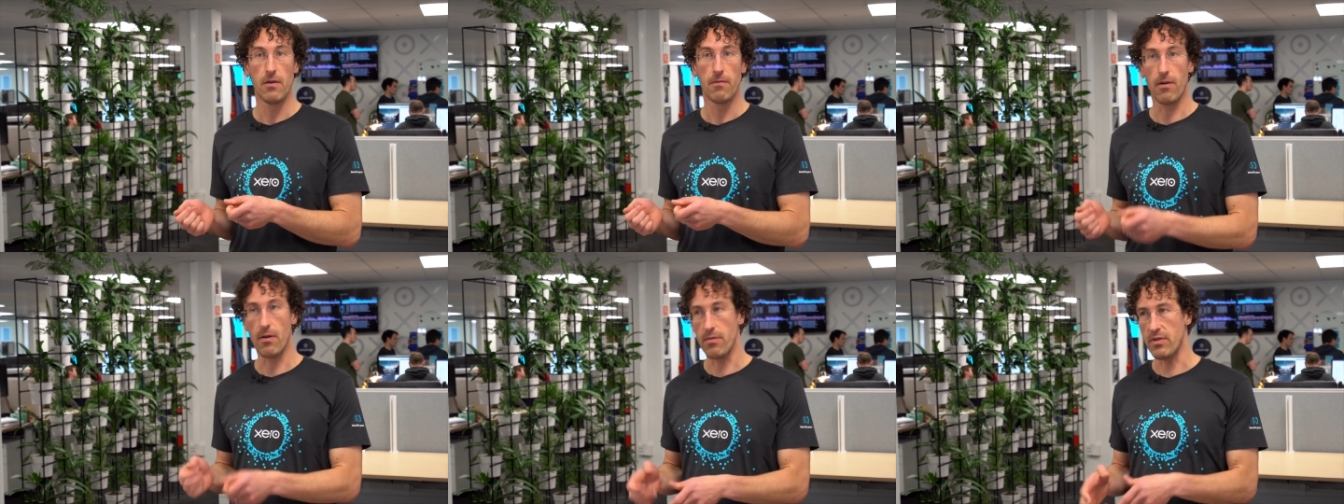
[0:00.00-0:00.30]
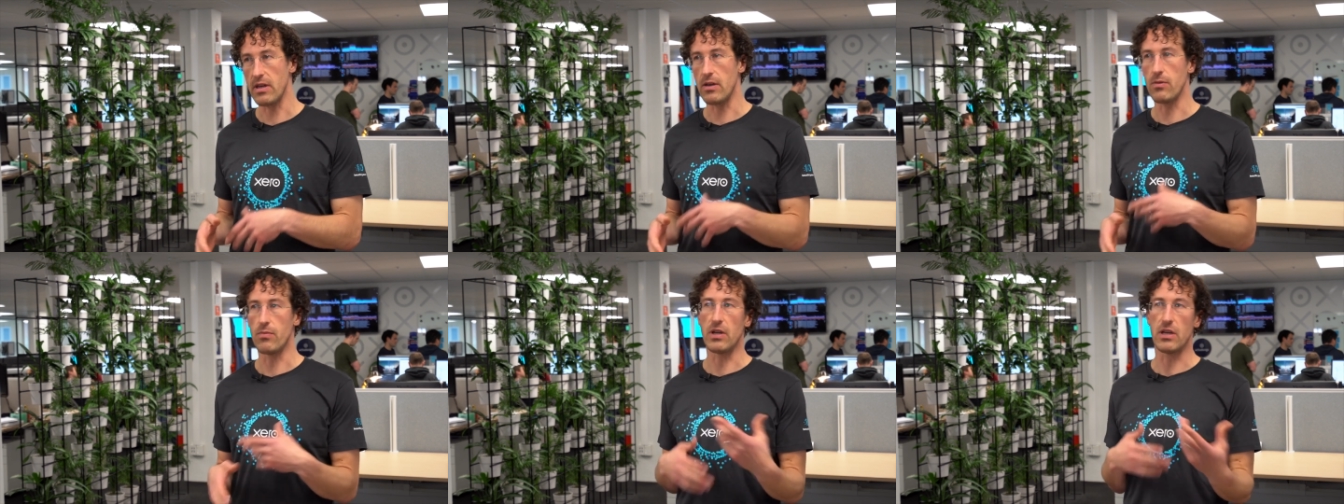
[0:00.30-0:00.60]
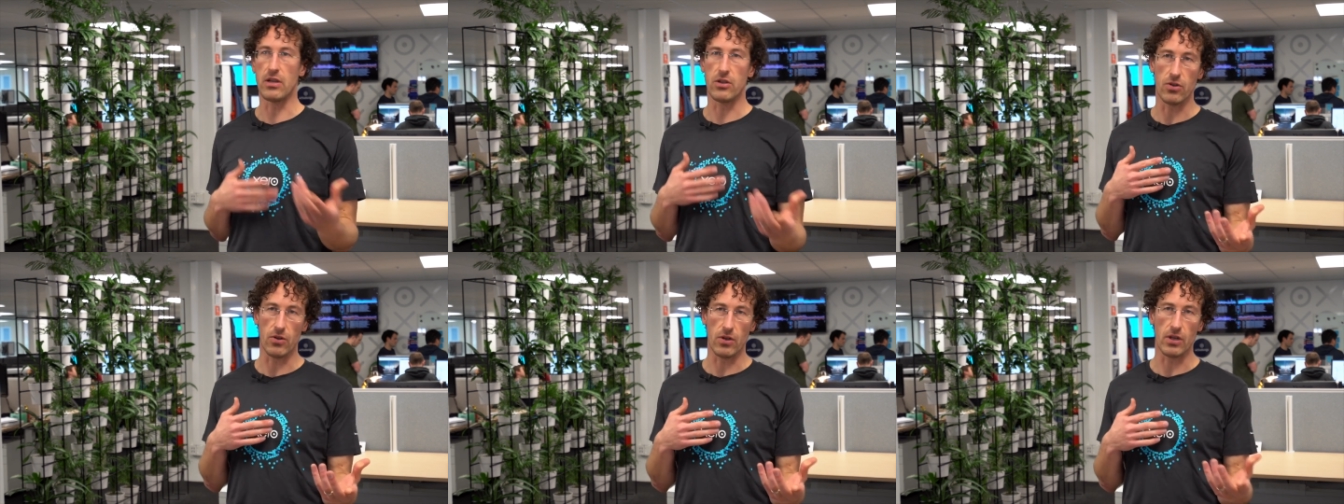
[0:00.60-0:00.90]
From there, we
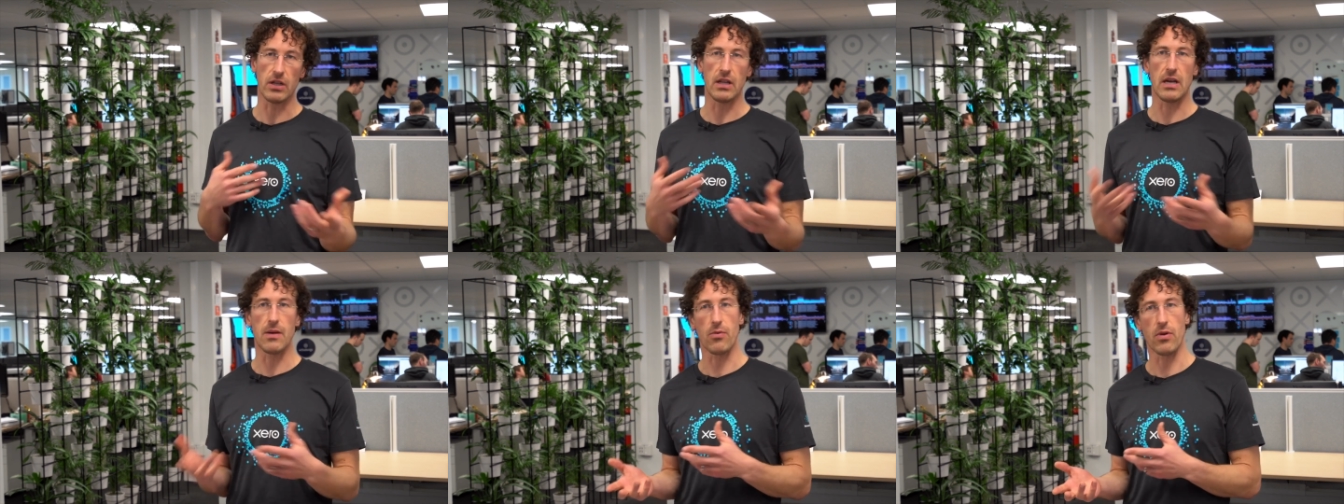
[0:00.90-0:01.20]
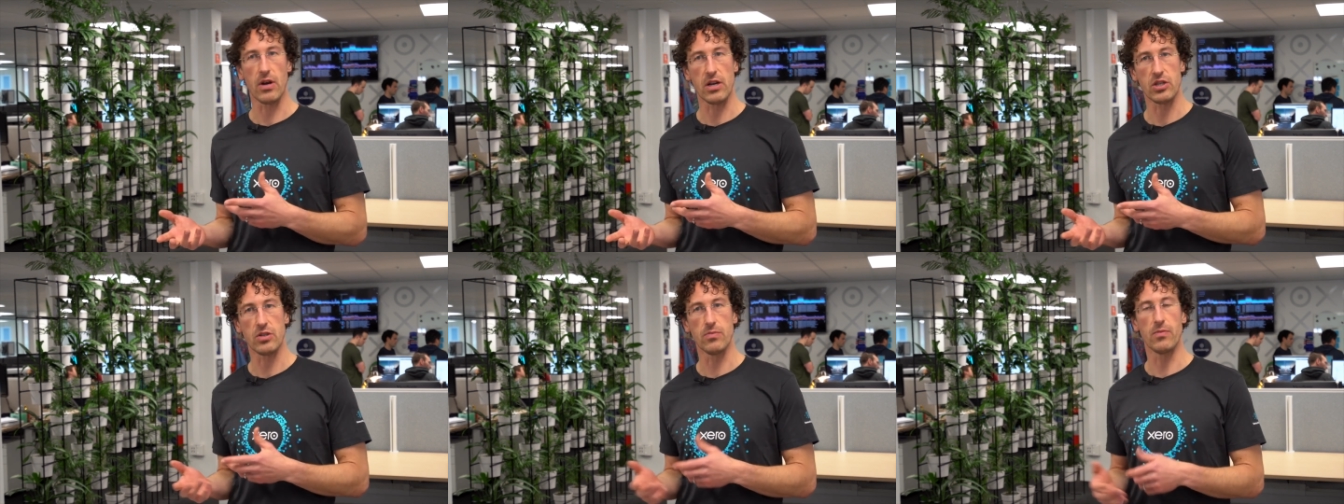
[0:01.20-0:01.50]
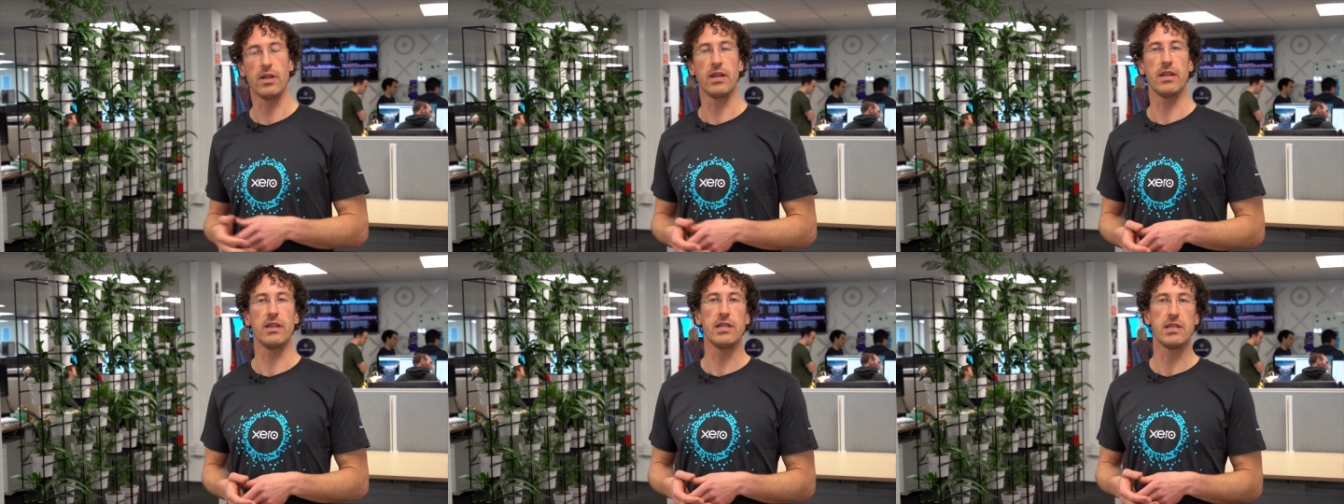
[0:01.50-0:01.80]
can do collaboration
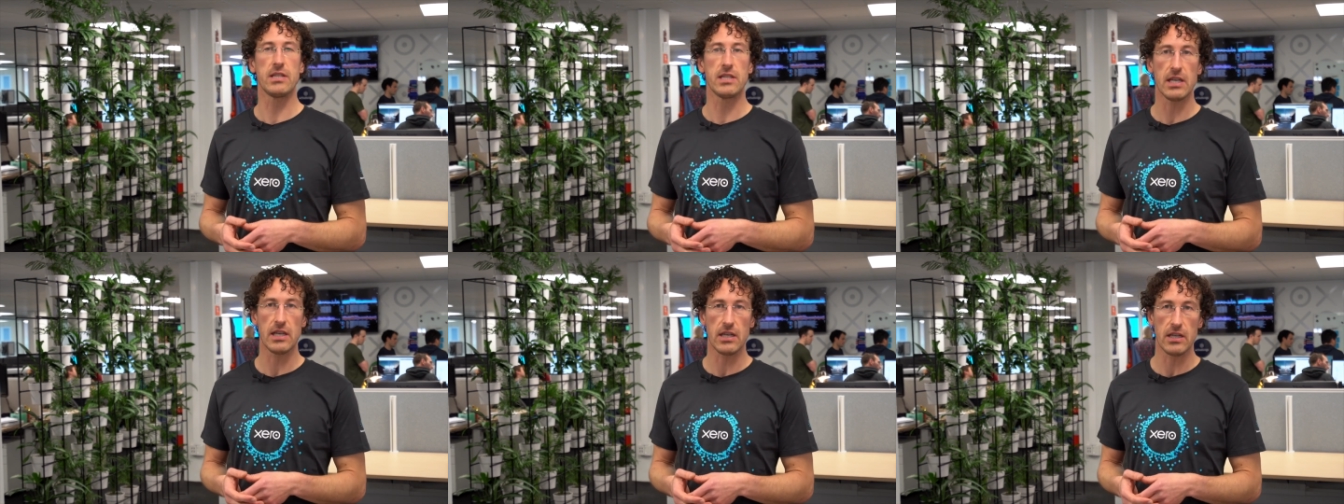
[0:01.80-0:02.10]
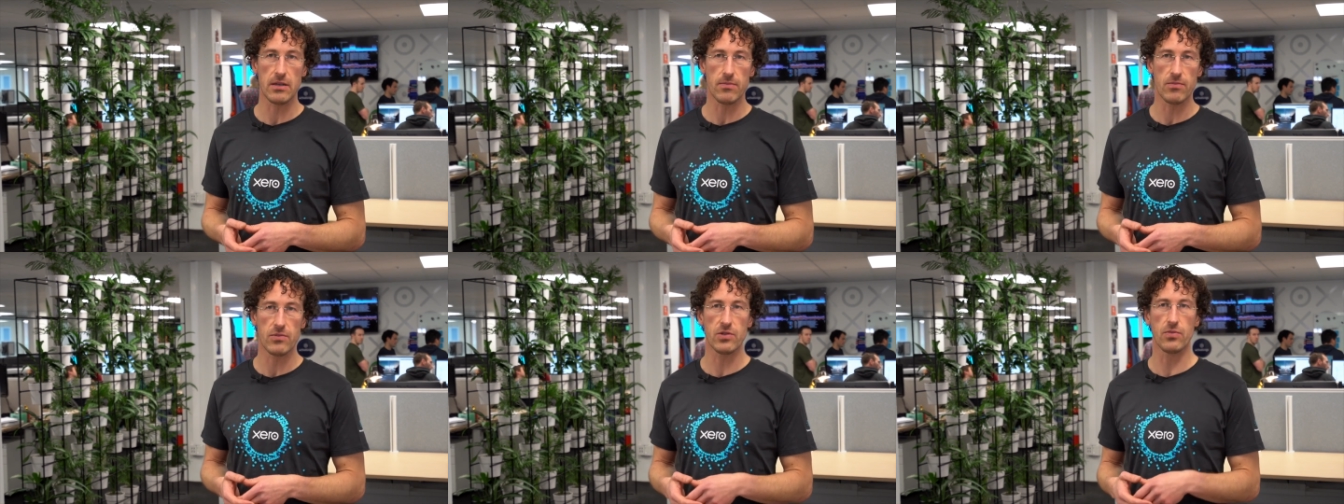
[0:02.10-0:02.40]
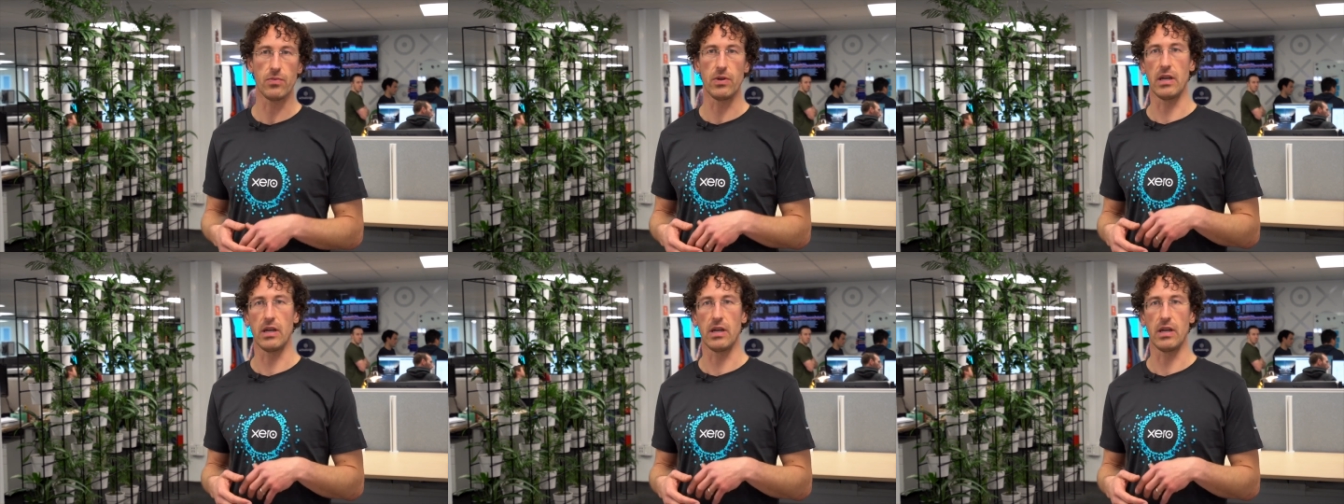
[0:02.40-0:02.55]
with other teams.